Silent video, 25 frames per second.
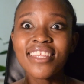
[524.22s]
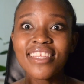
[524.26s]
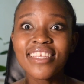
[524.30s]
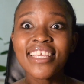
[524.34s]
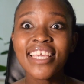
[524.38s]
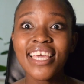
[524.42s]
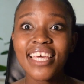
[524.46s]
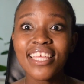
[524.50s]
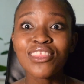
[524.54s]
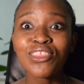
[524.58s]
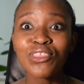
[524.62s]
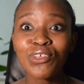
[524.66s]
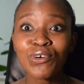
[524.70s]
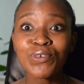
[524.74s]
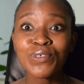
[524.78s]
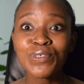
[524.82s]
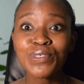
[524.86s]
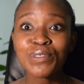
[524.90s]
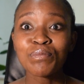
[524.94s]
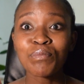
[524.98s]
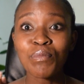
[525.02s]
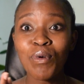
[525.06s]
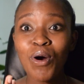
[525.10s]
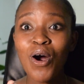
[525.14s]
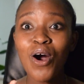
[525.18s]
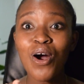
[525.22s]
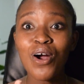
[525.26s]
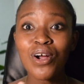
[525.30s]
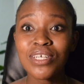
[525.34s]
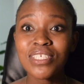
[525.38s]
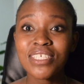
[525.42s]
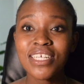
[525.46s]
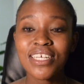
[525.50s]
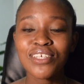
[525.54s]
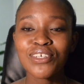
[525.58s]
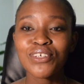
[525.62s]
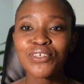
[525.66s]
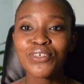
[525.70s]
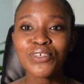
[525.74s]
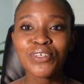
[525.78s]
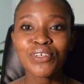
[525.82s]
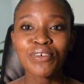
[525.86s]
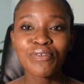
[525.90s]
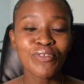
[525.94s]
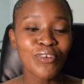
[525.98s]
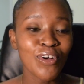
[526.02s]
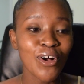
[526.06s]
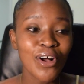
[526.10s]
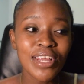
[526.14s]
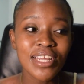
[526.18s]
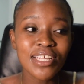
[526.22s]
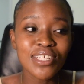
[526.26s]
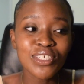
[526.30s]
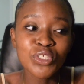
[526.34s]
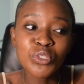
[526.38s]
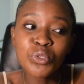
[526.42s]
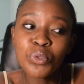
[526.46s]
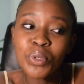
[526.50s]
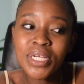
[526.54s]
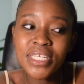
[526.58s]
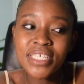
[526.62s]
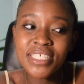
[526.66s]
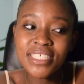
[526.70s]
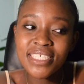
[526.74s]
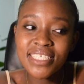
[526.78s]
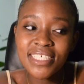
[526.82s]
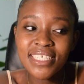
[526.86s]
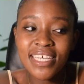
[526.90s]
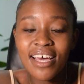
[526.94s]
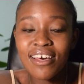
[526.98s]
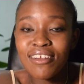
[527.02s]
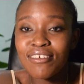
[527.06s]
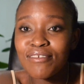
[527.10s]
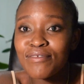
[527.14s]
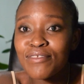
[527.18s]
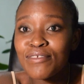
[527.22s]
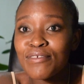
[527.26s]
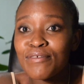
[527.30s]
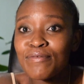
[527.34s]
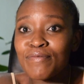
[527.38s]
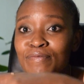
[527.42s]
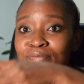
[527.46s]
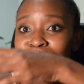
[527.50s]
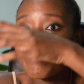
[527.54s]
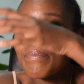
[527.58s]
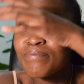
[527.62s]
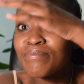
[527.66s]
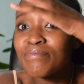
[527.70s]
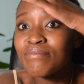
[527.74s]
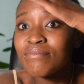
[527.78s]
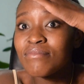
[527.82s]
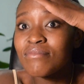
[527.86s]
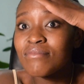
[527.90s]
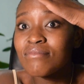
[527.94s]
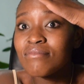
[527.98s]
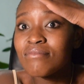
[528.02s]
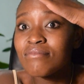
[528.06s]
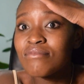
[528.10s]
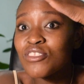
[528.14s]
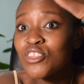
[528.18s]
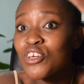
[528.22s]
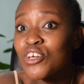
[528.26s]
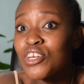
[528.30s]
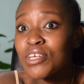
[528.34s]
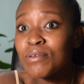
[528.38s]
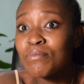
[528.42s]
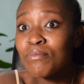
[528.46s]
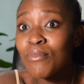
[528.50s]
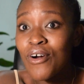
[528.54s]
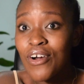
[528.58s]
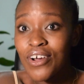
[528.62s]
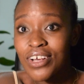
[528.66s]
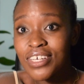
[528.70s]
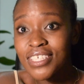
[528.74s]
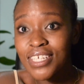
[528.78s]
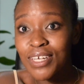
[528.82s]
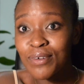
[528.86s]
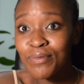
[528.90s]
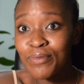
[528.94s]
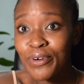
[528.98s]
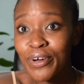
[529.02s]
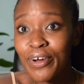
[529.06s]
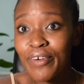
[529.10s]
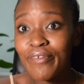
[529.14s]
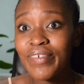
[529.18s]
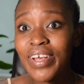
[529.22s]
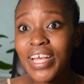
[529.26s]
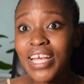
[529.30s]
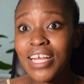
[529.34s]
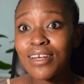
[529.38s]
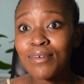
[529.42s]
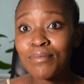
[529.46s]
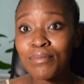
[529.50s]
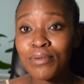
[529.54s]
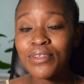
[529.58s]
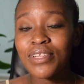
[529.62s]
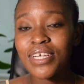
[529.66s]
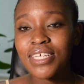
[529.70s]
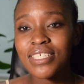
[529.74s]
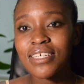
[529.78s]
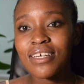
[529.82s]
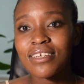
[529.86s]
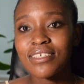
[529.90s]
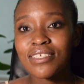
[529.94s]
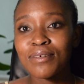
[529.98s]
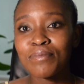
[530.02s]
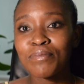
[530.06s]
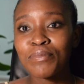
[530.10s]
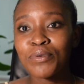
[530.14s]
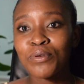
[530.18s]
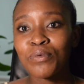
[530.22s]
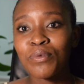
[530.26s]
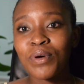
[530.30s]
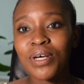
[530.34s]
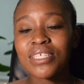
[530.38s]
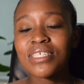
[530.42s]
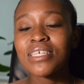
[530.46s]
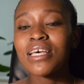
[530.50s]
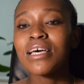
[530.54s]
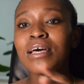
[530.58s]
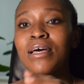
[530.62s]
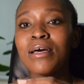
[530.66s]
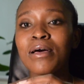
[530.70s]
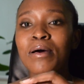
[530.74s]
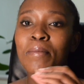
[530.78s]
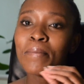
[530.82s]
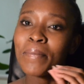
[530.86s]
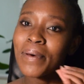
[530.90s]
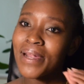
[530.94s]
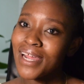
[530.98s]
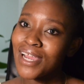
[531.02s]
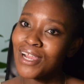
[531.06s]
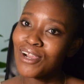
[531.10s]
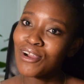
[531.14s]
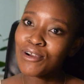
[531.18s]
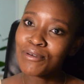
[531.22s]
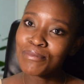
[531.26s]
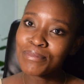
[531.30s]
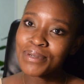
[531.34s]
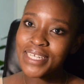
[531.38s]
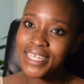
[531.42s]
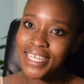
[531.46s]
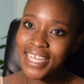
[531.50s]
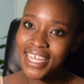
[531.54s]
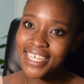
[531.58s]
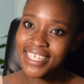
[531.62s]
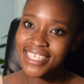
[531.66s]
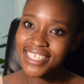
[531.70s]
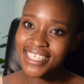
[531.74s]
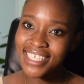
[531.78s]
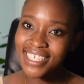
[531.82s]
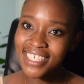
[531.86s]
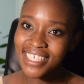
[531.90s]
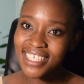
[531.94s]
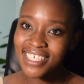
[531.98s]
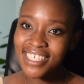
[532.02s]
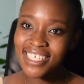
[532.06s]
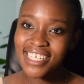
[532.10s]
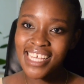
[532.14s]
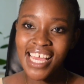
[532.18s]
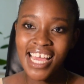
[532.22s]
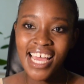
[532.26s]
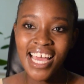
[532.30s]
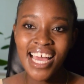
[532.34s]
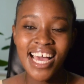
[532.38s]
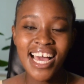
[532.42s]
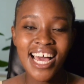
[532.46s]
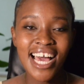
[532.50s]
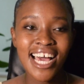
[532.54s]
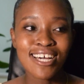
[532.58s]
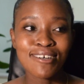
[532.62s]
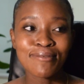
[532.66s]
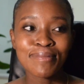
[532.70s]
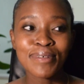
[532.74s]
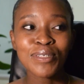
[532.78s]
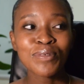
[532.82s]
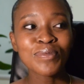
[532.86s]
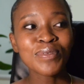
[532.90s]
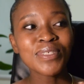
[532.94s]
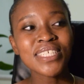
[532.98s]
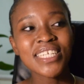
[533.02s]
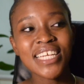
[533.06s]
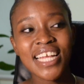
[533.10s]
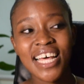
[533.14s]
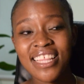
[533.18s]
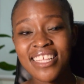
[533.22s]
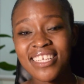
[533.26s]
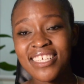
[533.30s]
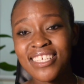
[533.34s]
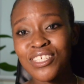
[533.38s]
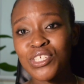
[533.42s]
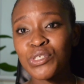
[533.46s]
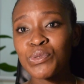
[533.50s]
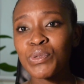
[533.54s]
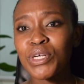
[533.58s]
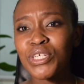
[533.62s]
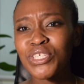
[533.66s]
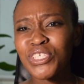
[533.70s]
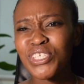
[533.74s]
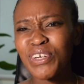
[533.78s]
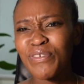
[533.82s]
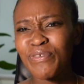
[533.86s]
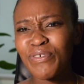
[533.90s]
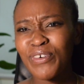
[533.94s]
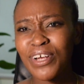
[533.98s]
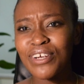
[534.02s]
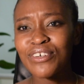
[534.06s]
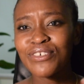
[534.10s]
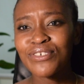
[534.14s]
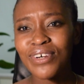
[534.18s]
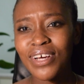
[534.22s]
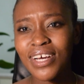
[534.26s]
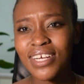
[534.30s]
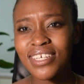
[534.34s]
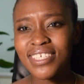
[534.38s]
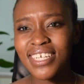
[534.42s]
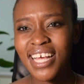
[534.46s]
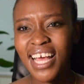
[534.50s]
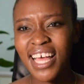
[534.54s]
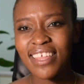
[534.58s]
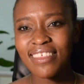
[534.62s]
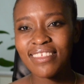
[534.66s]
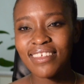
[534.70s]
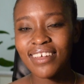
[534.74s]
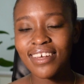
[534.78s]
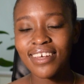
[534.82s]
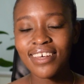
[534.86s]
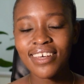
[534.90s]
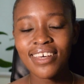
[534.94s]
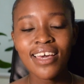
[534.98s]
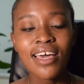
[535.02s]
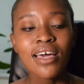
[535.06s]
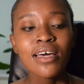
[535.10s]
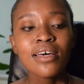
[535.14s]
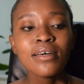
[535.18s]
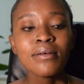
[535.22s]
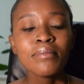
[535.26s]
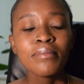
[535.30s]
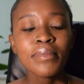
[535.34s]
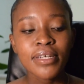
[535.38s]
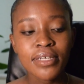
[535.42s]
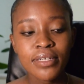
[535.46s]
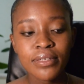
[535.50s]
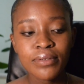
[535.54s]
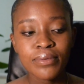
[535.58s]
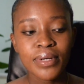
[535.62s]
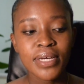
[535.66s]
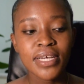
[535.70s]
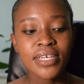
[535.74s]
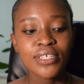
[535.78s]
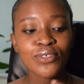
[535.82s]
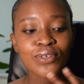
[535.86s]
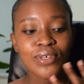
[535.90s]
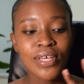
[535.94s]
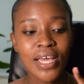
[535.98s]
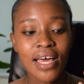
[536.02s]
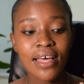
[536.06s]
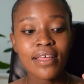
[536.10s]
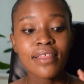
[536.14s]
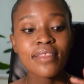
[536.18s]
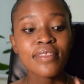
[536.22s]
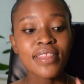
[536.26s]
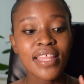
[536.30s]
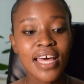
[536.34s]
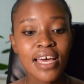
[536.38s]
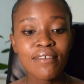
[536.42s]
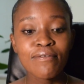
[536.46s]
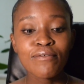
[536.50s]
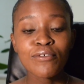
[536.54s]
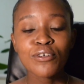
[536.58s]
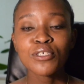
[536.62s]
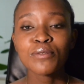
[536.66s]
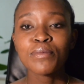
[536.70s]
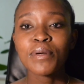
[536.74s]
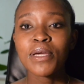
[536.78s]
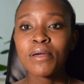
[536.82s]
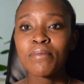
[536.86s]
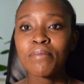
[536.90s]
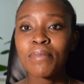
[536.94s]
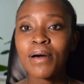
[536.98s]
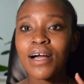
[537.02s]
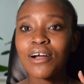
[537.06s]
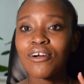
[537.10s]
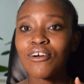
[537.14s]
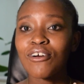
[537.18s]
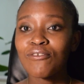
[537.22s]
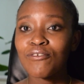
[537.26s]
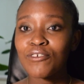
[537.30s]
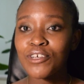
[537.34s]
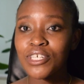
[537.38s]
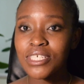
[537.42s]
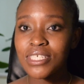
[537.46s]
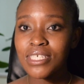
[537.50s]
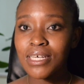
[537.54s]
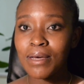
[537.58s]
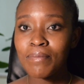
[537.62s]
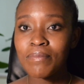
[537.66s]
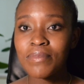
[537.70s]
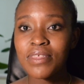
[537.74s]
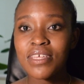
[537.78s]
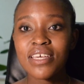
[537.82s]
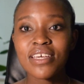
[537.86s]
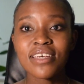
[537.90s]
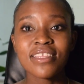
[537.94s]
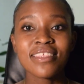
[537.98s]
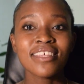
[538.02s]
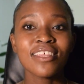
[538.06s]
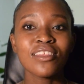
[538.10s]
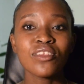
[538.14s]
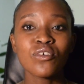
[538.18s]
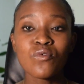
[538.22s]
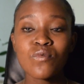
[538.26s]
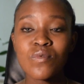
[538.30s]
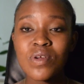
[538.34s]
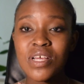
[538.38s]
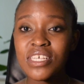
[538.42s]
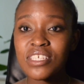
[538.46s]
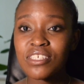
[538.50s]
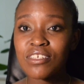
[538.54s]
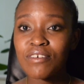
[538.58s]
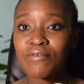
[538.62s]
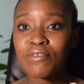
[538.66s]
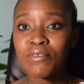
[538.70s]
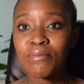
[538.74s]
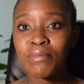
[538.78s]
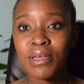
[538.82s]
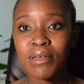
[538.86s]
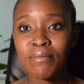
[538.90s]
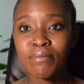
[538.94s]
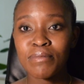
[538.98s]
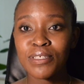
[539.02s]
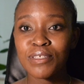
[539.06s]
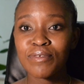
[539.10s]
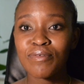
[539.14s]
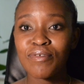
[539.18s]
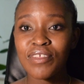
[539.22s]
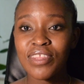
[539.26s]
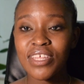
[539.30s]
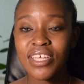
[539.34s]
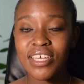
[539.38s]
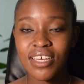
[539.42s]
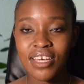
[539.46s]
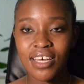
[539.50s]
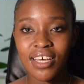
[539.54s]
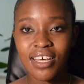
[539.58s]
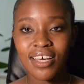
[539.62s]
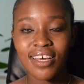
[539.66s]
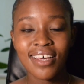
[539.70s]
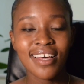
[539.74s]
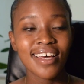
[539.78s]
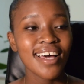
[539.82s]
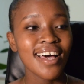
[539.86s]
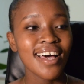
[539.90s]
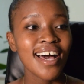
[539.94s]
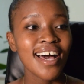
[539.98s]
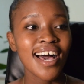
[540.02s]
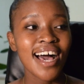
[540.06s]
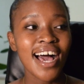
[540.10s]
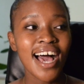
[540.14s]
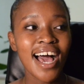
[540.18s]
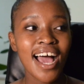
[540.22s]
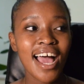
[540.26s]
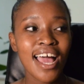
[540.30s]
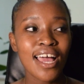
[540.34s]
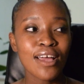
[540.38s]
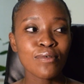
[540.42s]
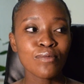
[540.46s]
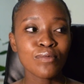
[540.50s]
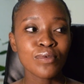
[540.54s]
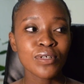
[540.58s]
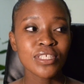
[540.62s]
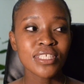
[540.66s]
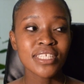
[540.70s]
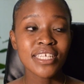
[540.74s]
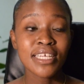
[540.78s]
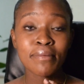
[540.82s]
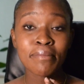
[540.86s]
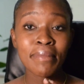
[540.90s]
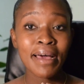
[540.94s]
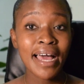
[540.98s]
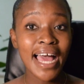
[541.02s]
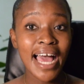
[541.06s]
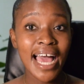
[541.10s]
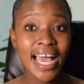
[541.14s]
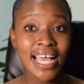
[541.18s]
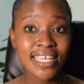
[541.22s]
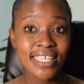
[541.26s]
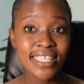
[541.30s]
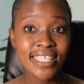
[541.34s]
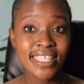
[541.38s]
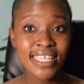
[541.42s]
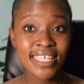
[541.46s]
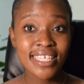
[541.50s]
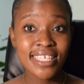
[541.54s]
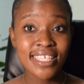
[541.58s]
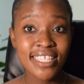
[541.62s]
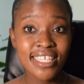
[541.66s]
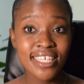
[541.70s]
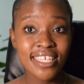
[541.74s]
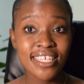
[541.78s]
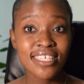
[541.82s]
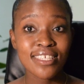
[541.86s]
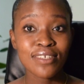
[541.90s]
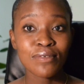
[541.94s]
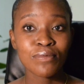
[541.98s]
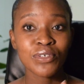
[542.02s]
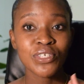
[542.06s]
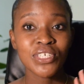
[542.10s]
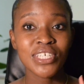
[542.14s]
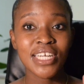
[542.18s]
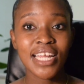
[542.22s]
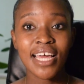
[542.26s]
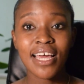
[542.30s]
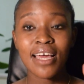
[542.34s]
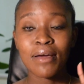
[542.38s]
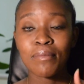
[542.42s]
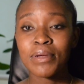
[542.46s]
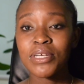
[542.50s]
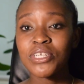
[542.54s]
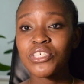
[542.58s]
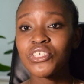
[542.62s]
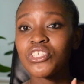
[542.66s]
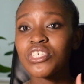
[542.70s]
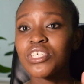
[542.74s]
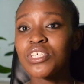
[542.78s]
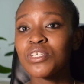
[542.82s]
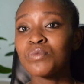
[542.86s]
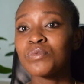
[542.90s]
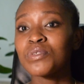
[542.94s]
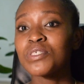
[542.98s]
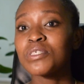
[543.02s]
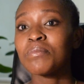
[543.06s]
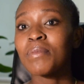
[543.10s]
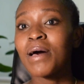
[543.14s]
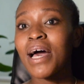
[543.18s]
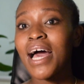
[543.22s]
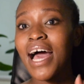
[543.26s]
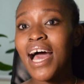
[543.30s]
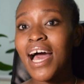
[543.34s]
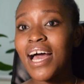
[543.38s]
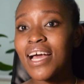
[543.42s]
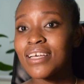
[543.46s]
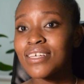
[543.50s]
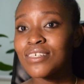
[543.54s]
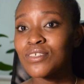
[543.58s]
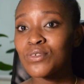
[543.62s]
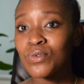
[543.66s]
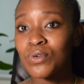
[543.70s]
get those marks, like you could have gotten 20 out of them. 30 marks that were available. That's how simple it was, but I complicated it. It was another situation of rush, I think. But anyway, so yeah, that first paper I got 40-something. Then the rest of the papers for the year, I was in my high 60s, which, like I mentioned, was my highest